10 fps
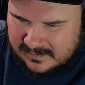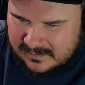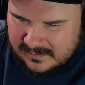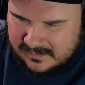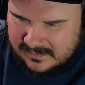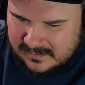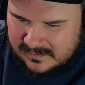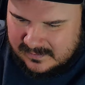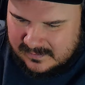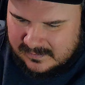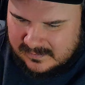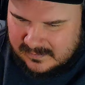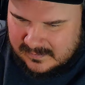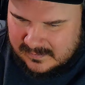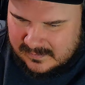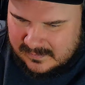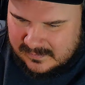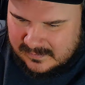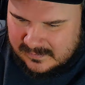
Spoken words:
Nothing is said.